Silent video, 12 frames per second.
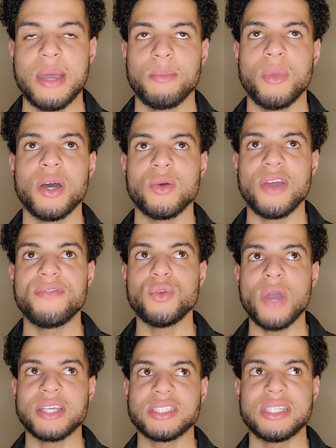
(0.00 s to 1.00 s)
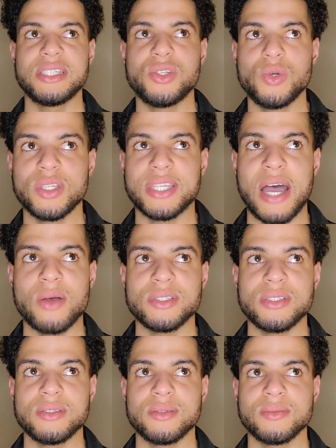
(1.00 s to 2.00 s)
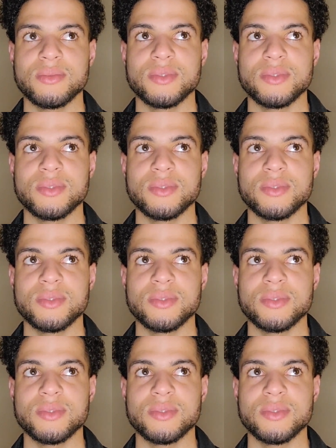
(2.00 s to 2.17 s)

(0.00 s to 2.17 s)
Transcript: But if you actually do a thousand